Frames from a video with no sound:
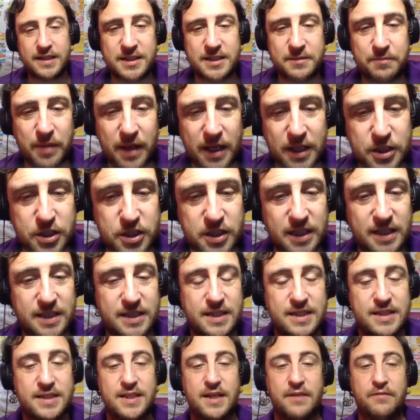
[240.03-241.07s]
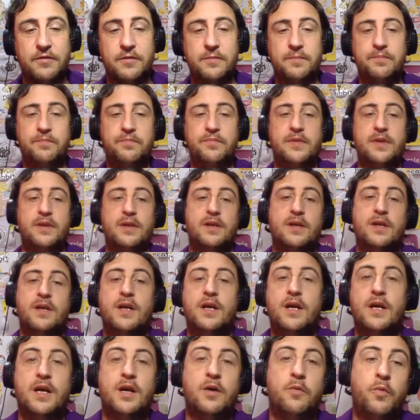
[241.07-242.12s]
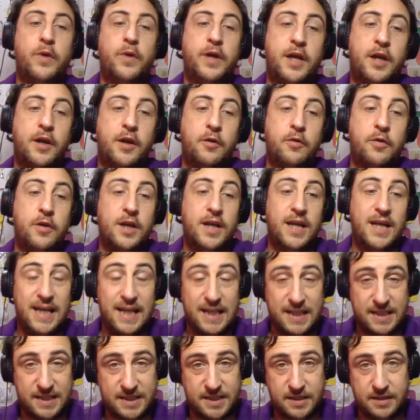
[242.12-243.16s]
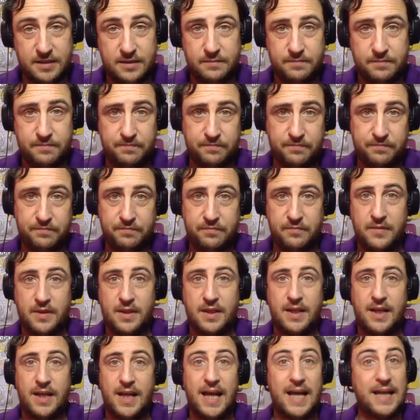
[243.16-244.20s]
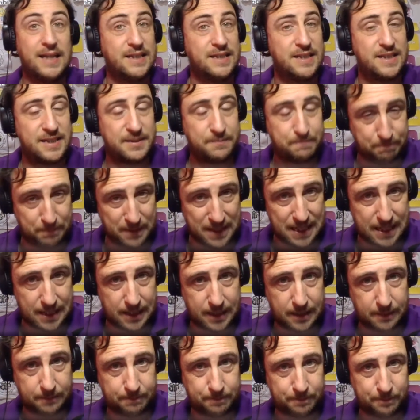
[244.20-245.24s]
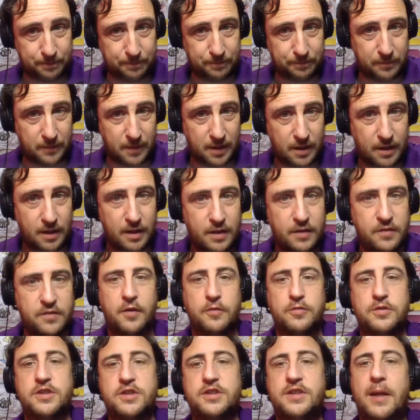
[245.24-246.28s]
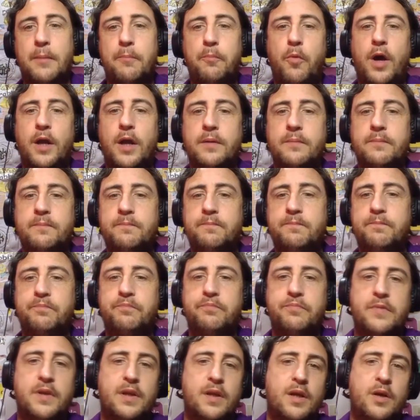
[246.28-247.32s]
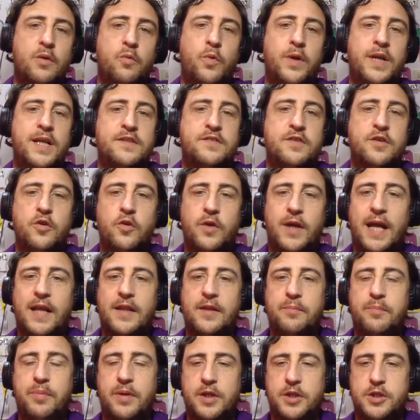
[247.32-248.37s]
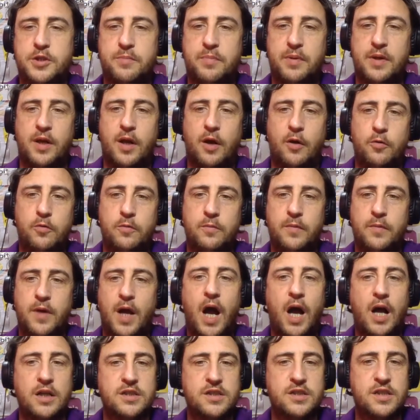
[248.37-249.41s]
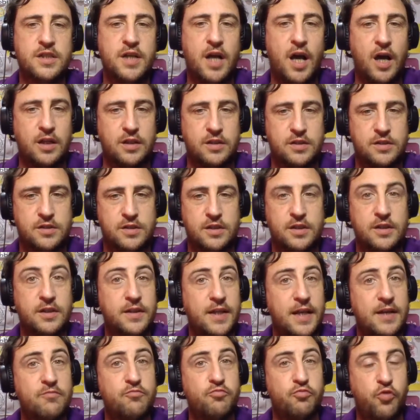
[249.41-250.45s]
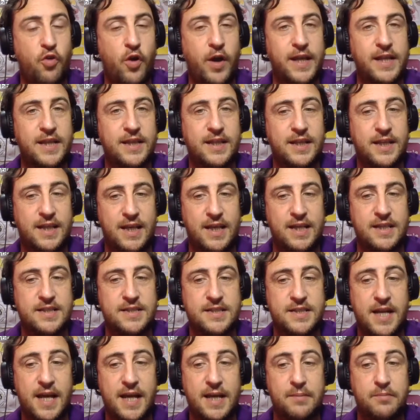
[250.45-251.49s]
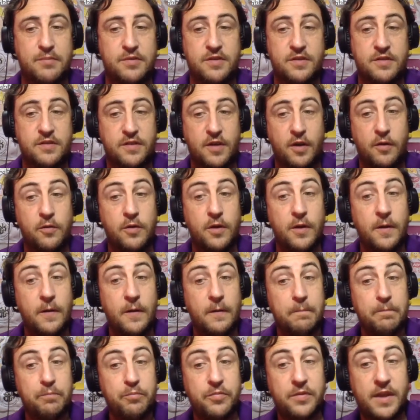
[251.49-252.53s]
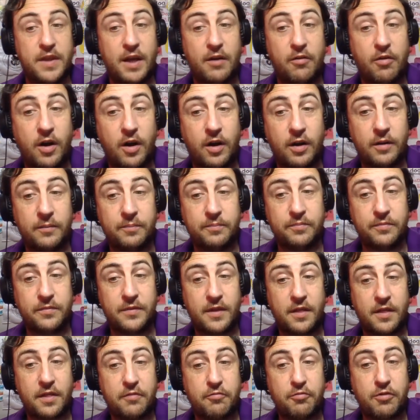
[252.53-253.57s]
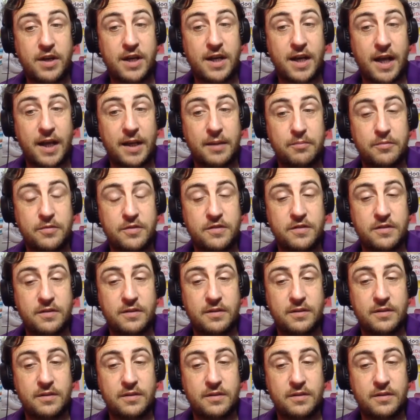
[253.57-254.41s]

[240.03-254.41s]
is page 67. We're going to listen and speak. So step 1, we need to look at the picture below, ask and answer, then write the kids' names. So there are 3 names